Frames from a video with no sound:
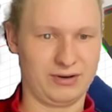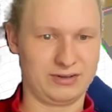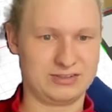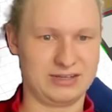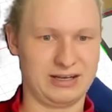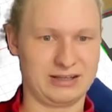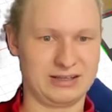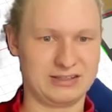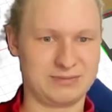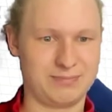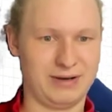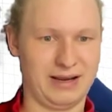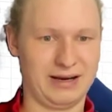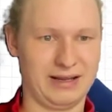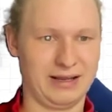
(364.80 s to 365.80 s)
to select this
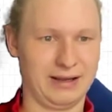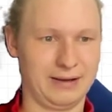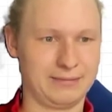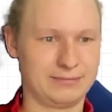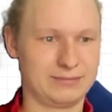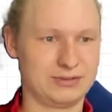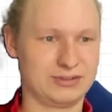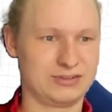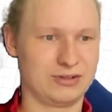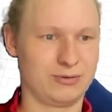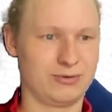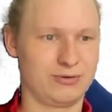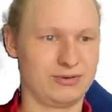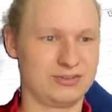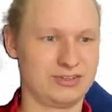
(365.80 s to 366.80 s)
plane here, so we're
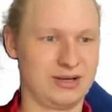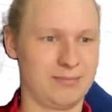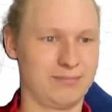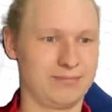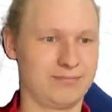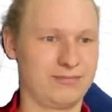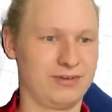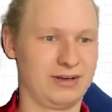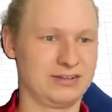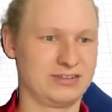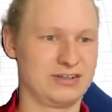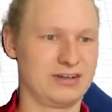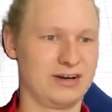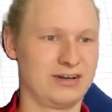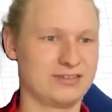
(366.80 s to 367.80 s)
on the same thing as
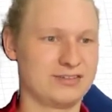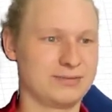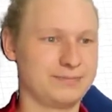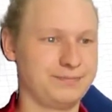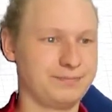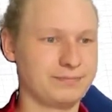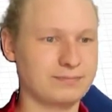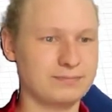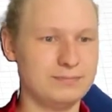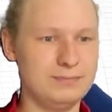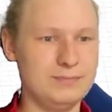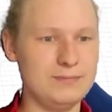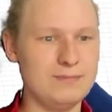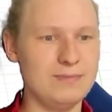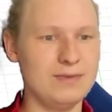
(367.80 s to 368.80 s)
the dice.
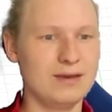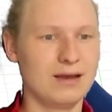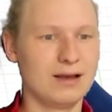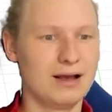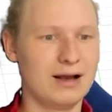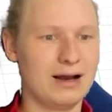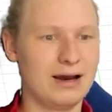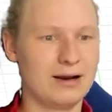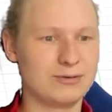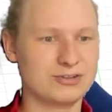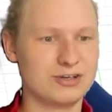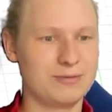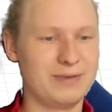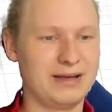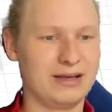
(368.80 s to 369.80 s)
And I'm just
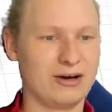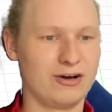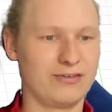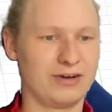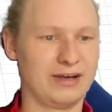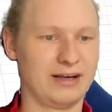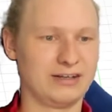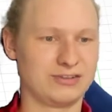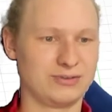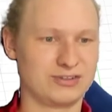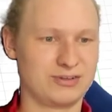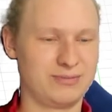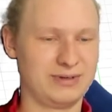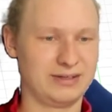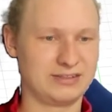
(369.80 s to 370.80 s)
going to make it over here, so it's a
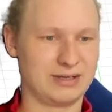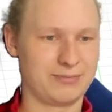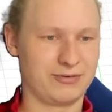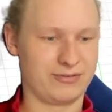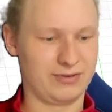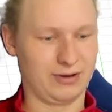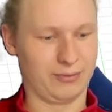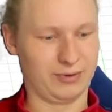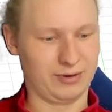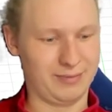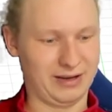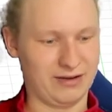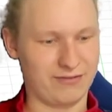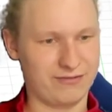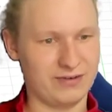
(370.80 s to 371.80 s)
completely separate thing. We're going to make
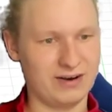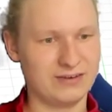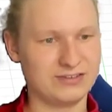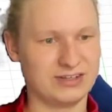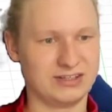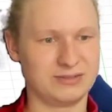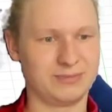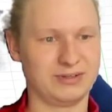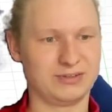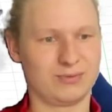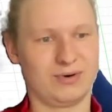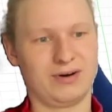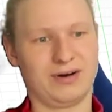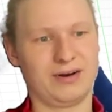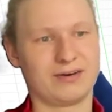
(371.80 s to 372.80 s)
it 5 centimeters
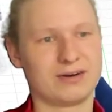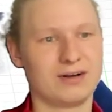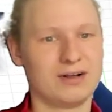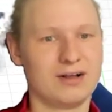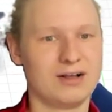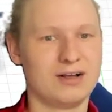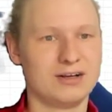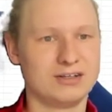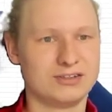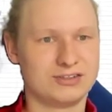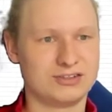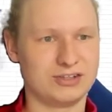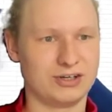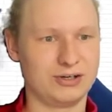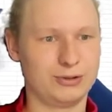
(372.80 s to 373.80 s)
wide.
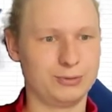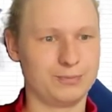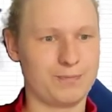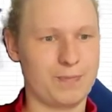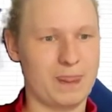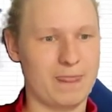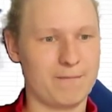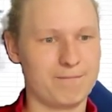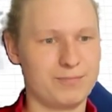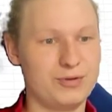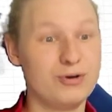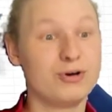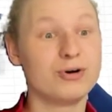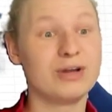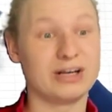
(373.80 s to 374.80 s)
So you
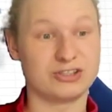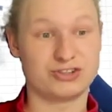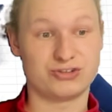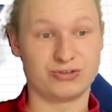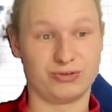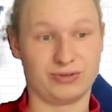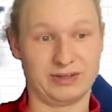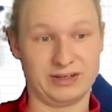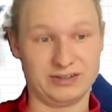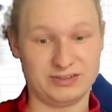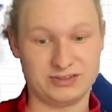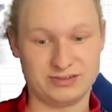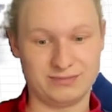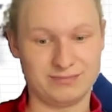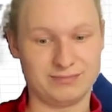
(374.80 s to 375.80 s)
could extrude
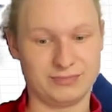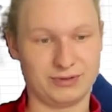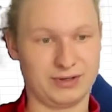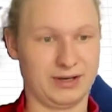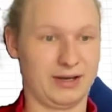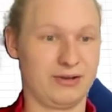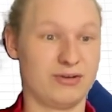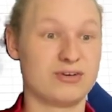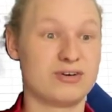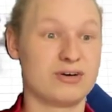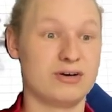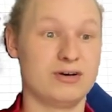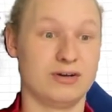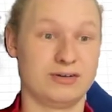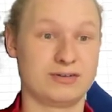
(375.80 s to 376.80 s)
this. Okay, you
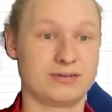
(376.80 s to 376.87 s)
could